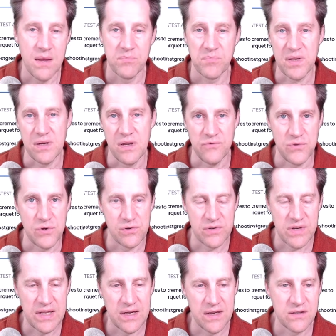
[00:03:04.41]
But if you're
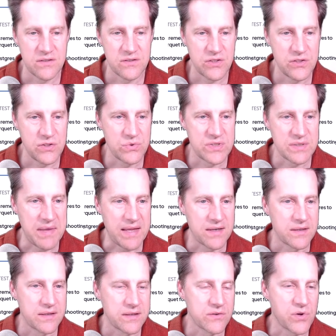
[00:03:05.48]
needing to do some
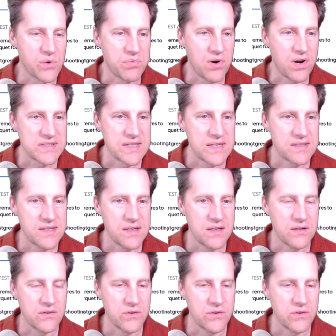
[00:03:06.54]
analytical processing and